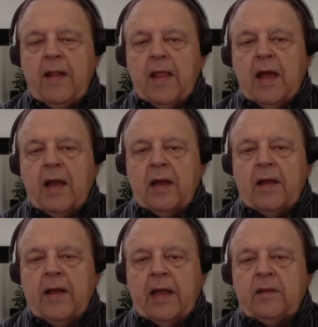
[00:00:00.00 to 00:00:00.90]

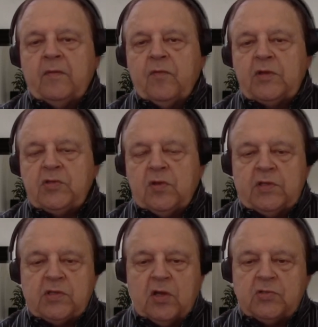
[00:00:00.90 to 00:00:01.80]
uh, and the Russell
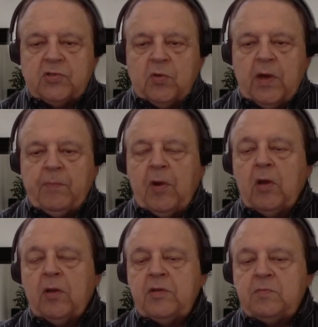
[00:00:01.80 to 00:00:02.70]
is also up.
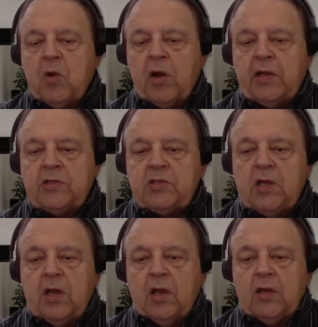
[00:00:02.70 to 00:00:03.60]
All of these markets,
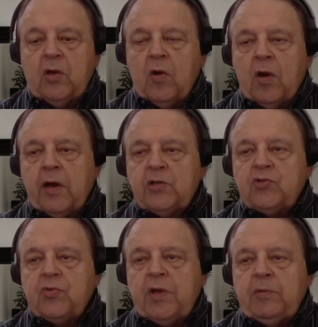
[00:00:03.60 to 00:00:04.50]
you know, are
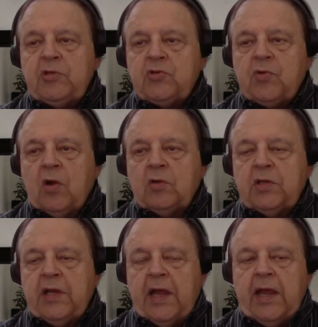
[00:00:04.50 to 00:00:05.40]
extremely strong
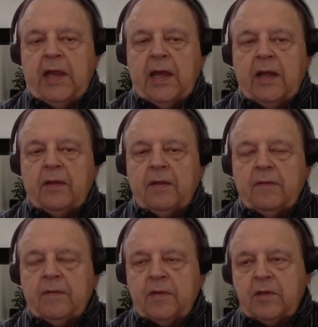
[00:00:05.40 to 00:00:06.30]
today.
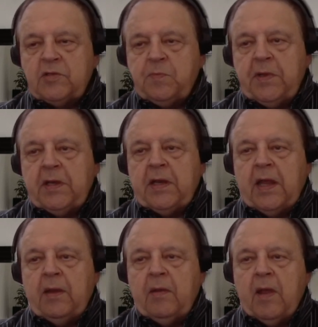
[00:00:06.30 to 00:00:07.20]
Uh, there's been
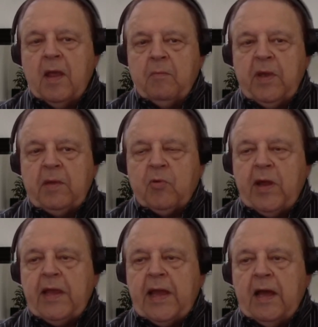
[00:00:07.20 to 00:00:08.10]
a big
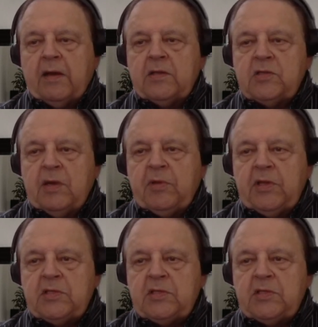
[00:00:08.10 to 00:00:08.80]
breakout in some of these